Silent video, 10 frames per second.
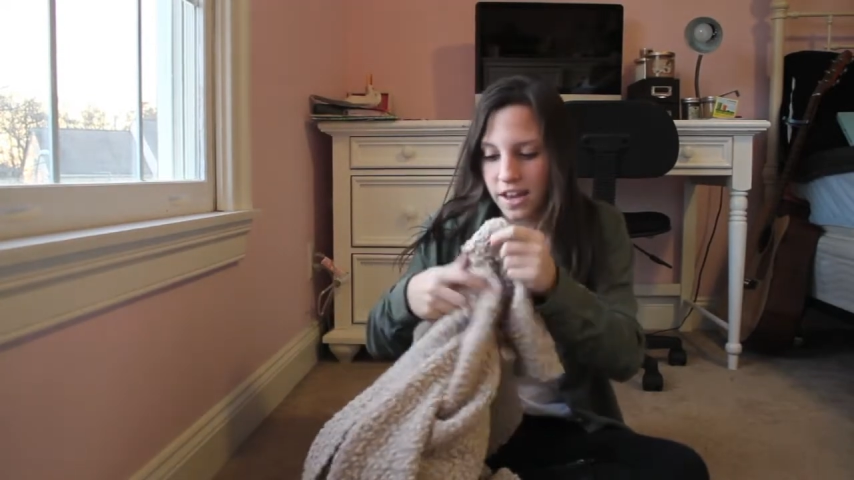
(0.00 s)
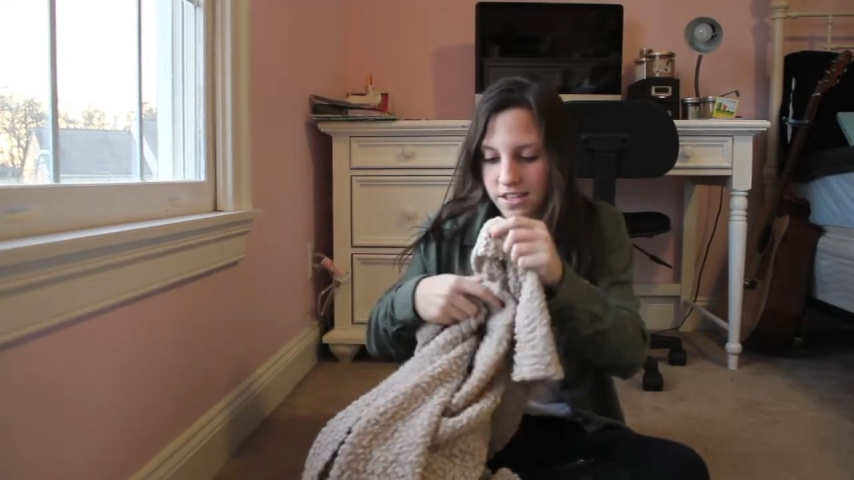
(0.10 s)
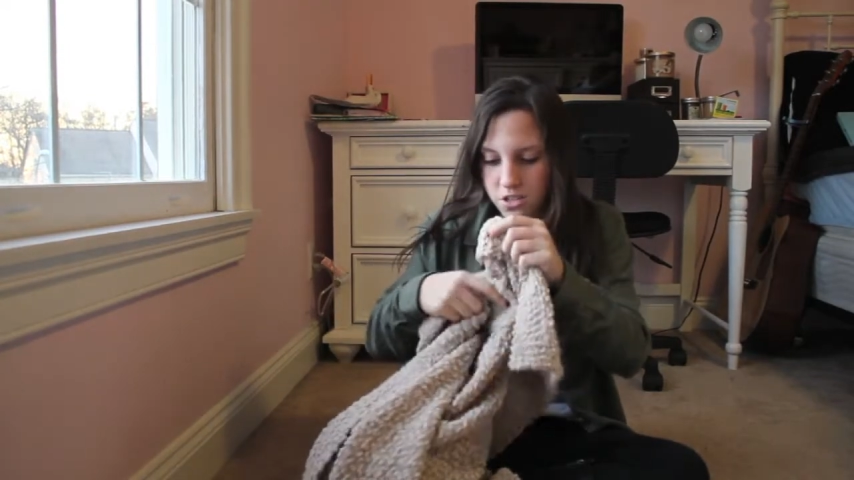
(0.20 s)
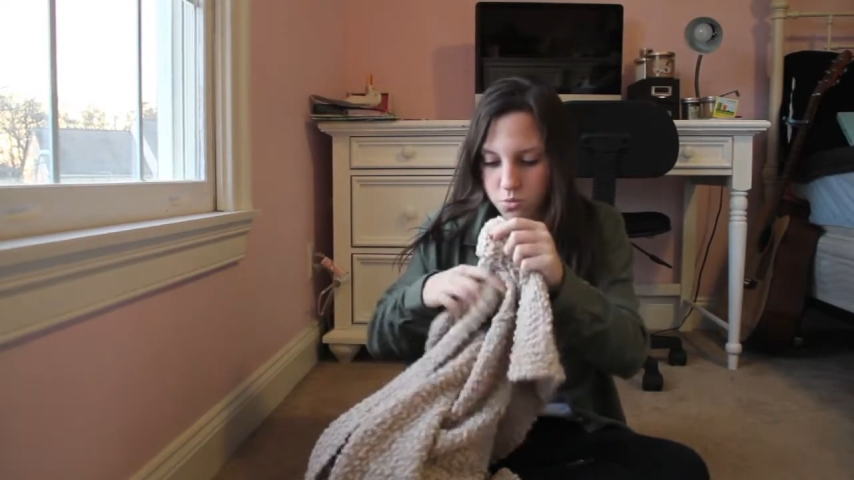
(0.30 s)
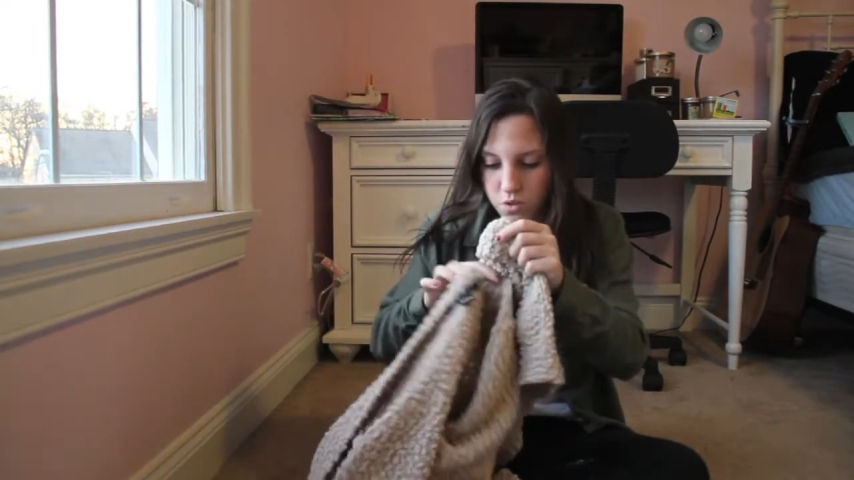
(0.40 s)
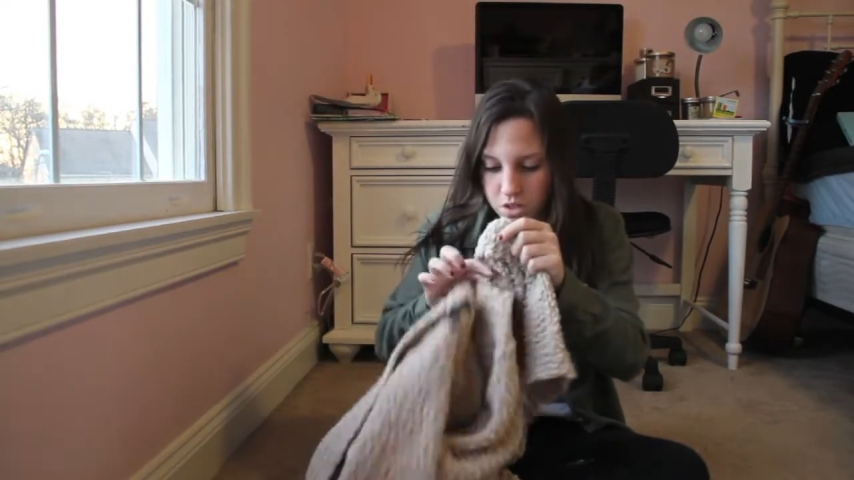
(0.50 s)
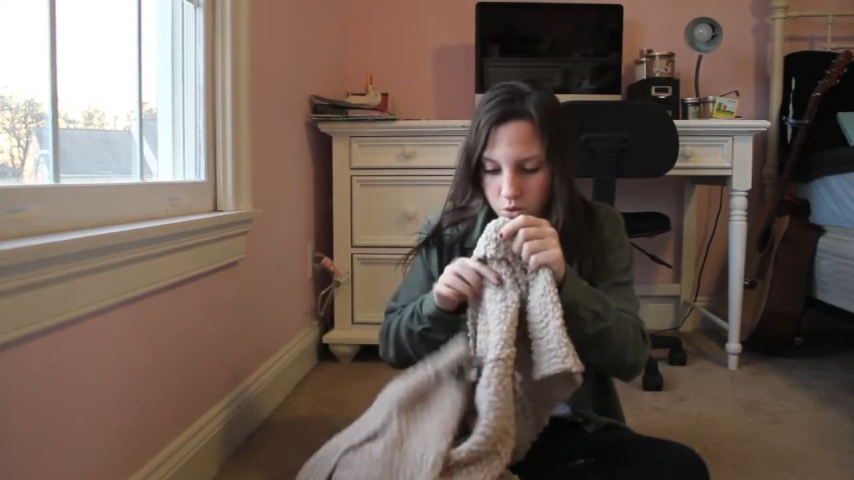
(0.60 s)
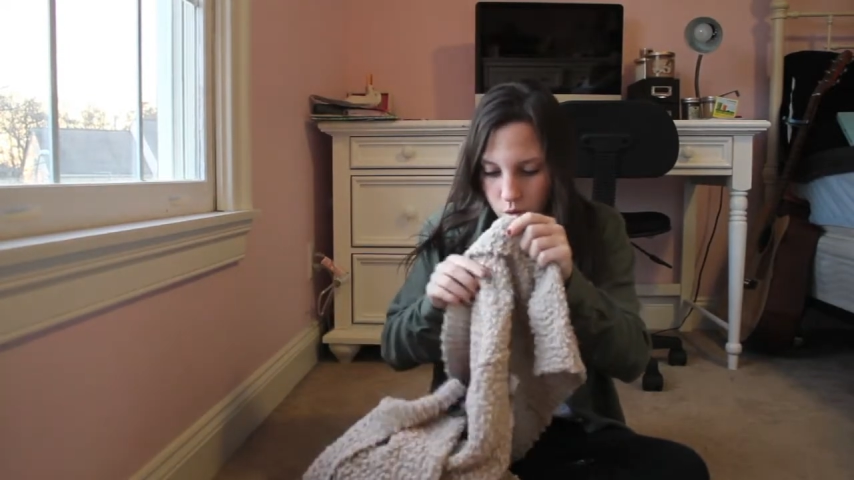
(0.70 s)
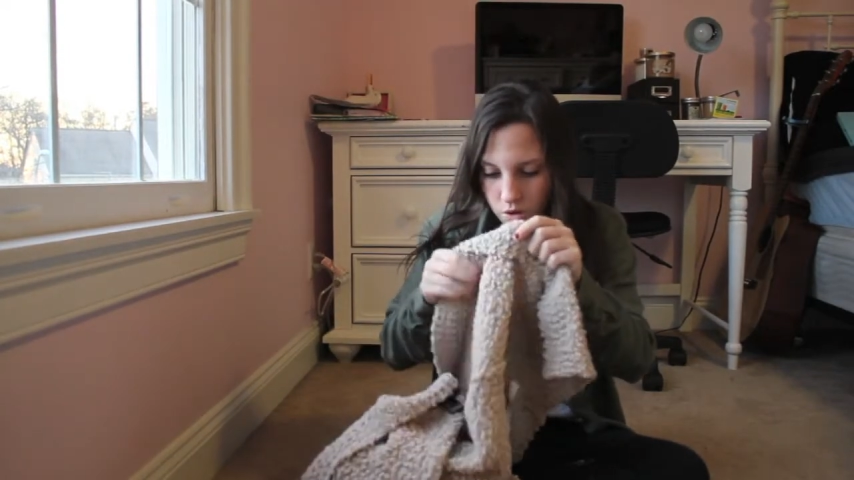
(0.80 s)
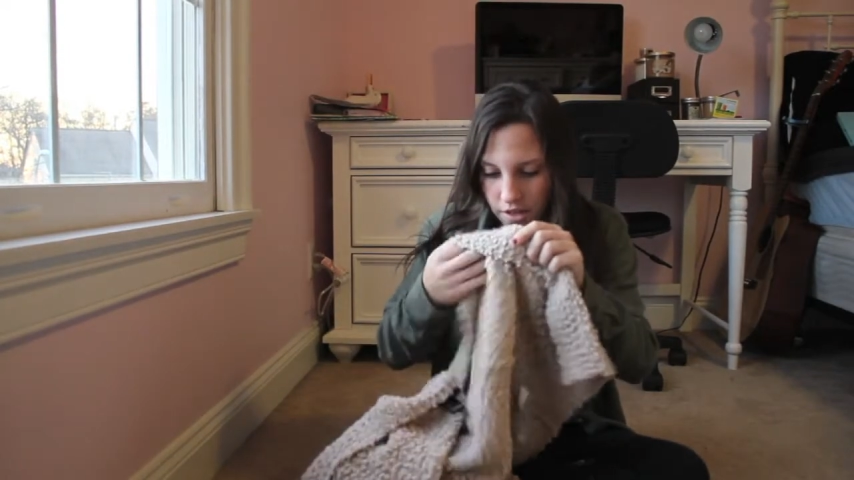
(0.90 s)
has these really
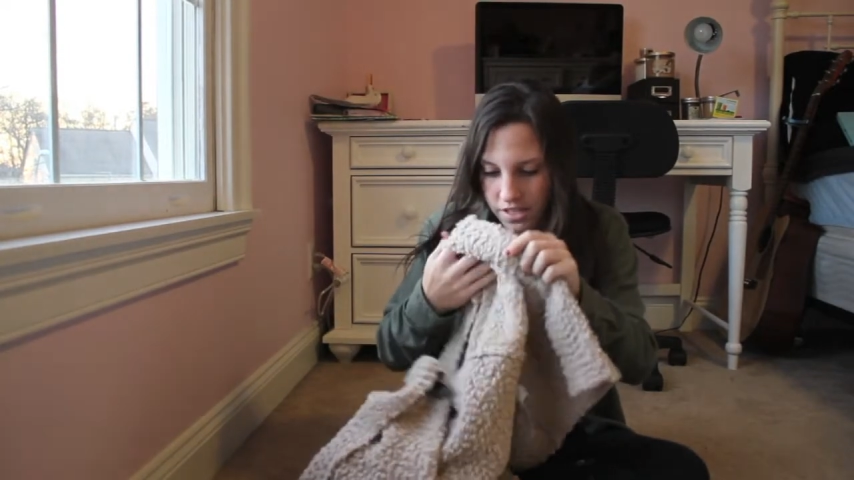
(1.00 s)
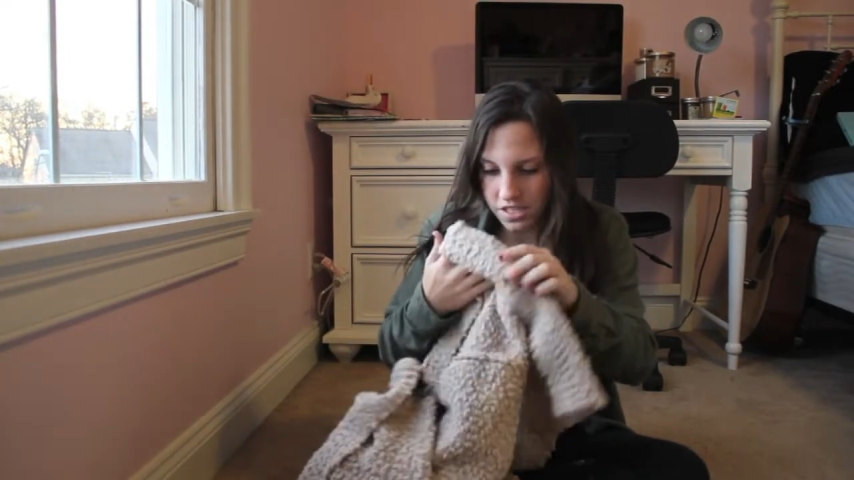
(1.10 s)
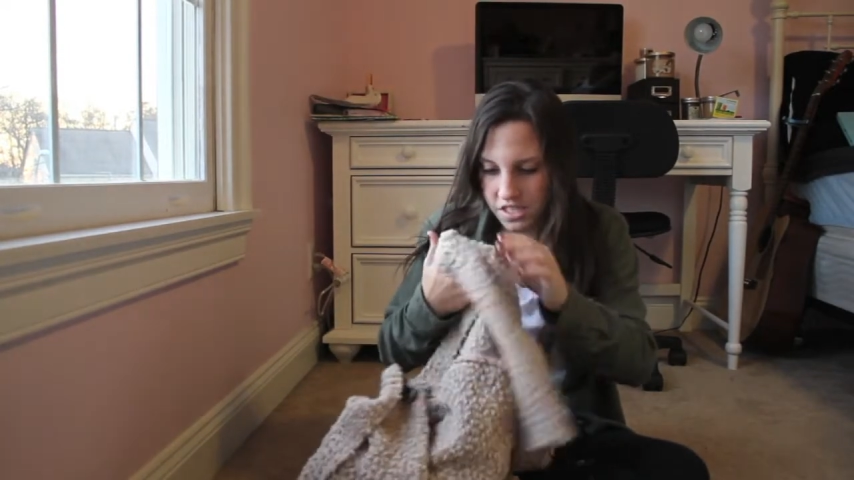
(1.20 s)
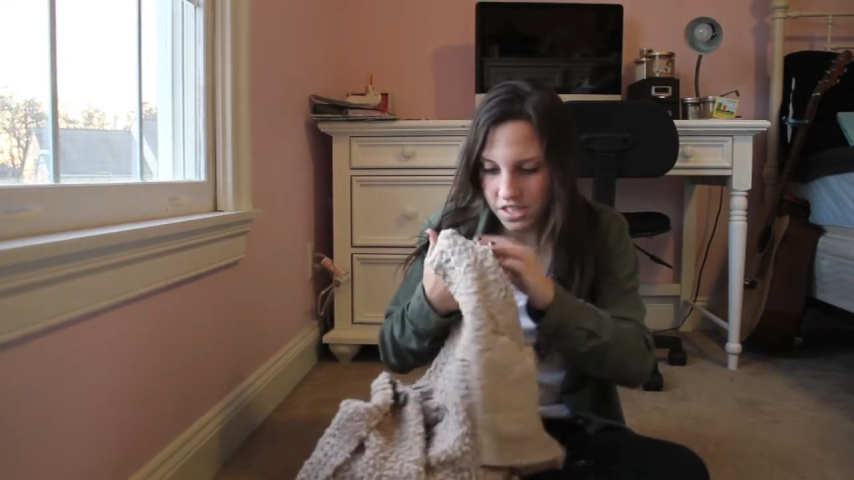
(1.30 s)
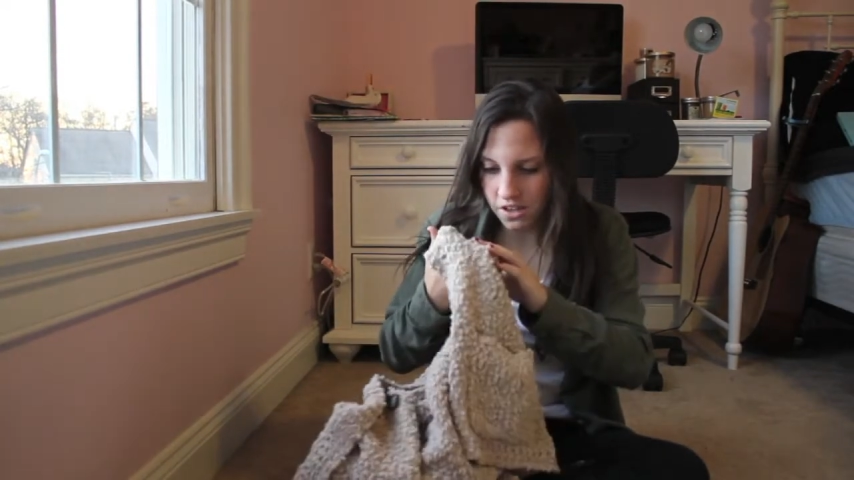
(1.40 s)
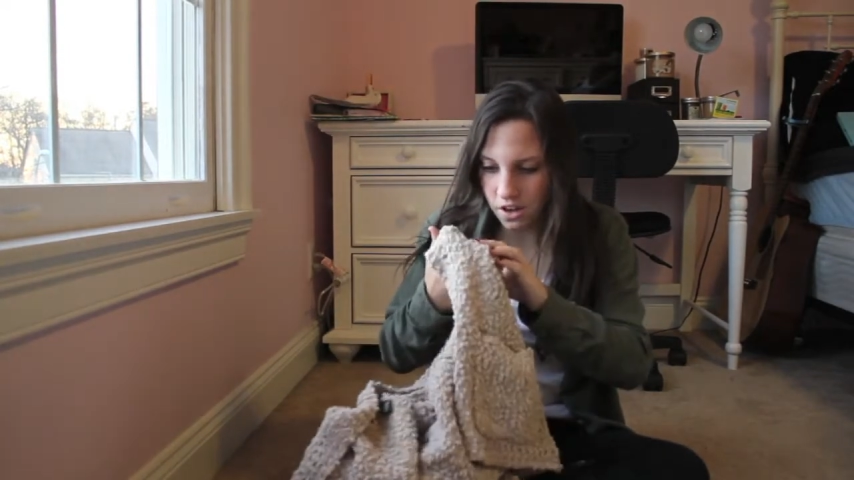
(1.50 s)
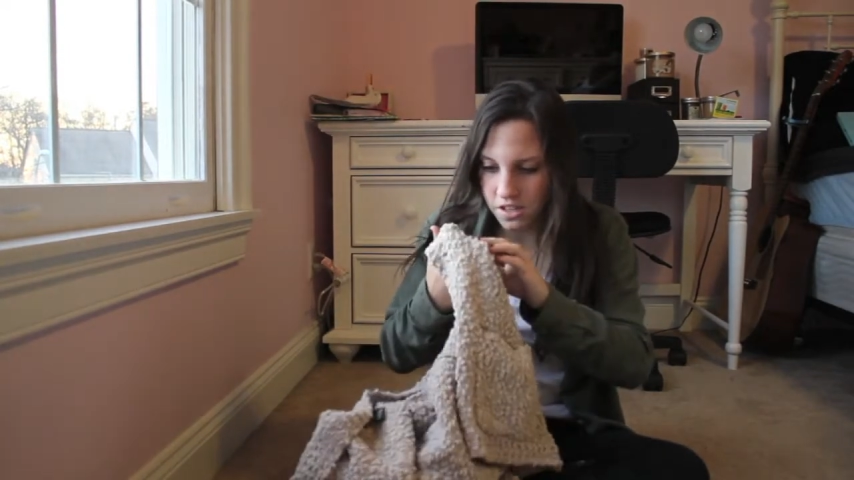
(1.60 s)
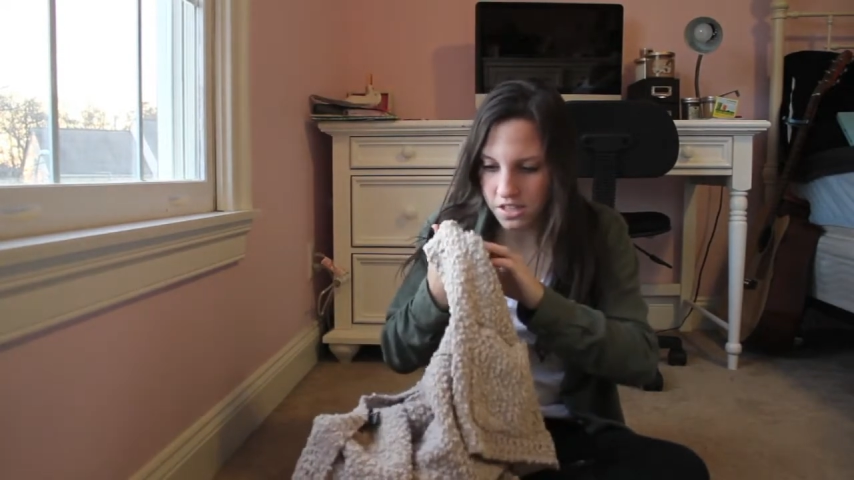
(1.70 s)
cool like detailing on it.